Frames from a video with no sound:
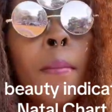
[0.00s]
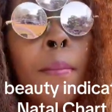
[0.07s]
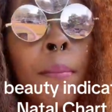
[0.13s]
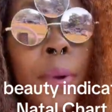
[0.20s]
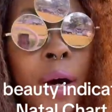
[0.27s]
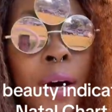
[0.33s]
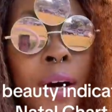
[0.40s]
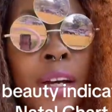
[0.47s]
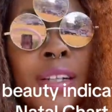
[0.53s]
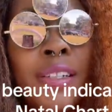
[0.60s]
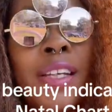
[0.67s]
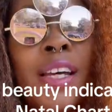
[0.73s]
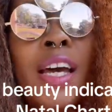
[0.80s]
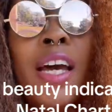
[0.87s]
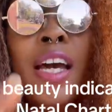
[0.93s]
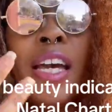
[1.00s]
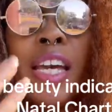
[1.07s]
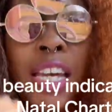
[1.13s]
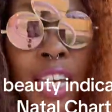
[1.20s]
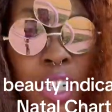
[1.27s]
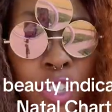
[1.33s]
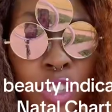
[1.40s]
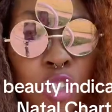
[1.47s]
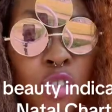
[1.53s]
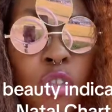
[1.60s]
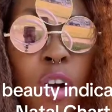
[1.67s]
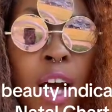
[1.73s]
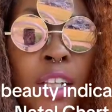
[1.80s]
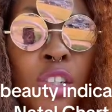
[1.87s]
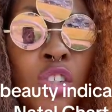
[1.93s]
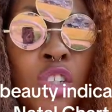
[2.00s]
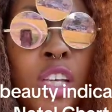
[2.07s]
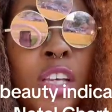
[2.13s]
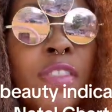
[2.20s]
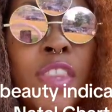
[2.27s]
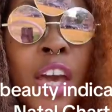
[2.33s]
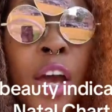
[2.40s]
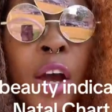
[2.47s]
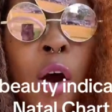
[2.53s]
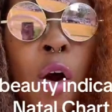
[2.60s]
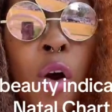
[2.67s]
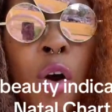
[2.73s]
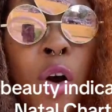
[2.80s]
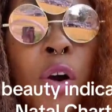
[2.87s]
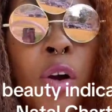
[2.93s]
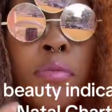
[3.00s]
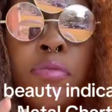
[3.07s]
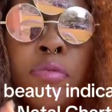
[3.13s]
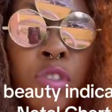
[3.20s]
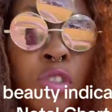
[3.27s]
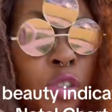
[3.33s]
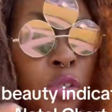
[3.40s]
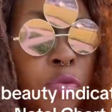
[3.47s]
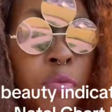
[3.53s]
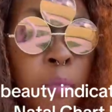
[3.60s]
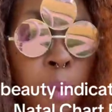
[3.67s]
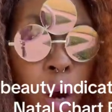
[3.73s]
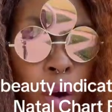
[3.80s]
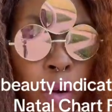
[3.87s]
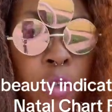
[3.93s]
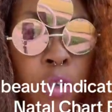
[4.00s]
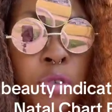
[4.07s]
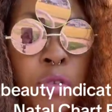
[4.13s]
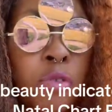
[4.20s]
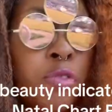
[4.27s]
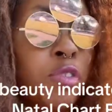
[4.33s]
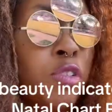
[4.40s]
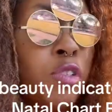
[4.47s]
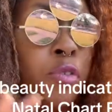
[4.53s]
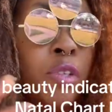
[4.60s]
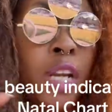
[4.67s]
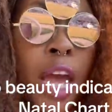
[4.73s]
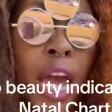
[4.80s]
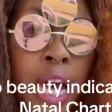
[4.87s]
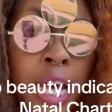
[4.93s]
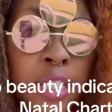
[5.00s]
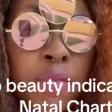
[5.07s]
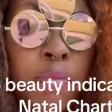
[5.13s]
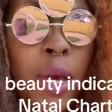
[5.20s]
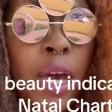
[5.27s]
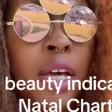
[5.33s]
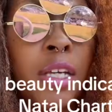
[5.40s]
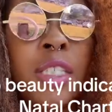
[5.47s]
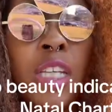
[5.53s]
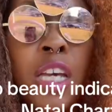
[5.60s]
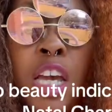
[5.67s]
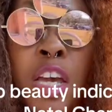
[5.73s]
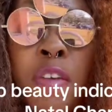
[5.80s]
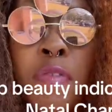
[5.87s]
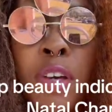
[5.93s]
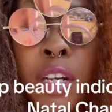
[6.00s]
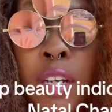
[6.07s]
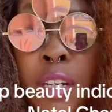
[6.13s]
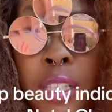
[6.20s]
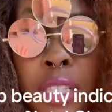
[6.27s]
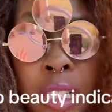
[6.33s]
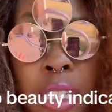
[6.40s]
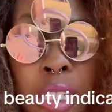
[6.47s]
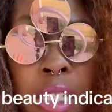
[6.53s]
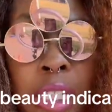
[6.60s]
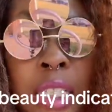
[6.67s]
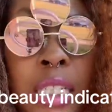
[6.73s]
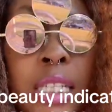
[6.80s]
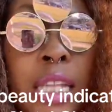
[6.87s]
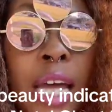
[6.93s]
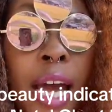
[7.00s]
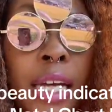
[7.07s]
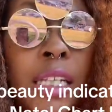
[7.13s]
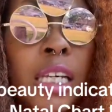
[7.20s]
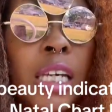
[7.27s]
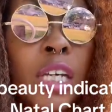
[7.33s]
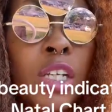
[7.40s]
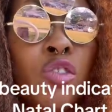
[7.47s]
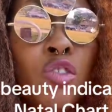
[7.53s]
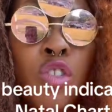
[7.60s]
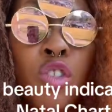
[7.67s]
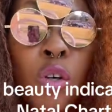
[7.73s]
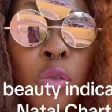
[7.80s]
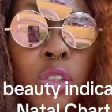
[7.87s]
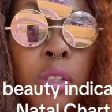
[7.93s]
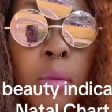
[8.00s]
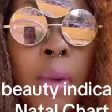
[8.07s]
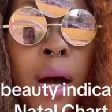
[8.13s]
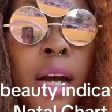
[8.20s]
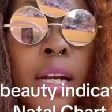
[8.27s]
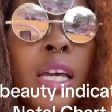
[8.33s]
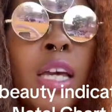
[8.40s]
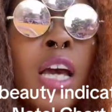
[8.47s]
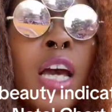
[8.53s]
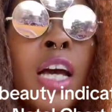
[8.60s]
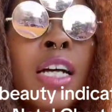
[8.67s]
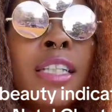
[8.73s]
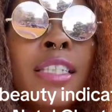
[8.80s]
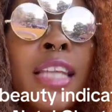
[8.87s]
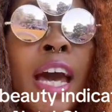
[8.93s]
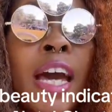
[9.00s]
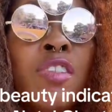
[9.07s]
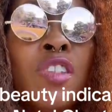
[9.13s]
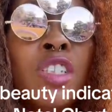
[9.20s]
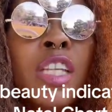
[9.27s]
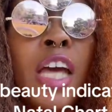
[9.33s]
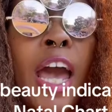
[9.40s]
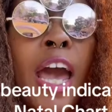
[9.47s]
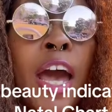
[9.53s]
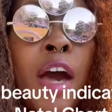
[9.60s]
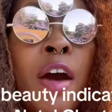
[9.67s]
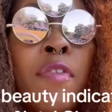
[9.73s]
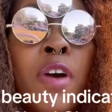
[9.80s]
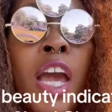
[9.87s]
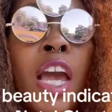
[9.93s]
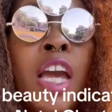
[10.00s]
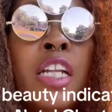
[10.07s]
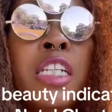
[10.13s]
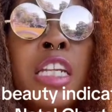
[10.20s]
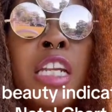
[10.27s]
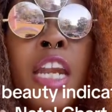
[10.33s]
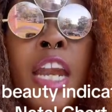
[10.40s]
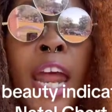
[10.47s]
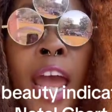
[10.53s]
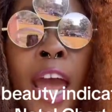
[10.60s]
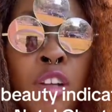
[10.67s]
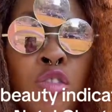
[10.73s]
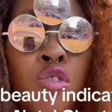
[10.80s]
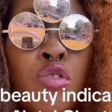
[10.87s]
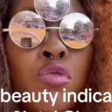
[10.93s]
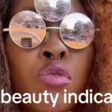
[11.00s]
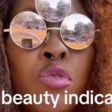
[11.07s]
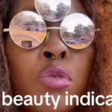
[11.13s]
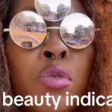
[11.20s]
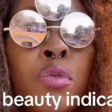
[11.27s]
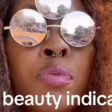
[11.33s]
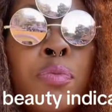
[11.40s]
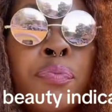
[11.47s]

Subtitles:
But in astrology, there are certain markers, certain aspects, even ascendants that can show somebody that just have a natural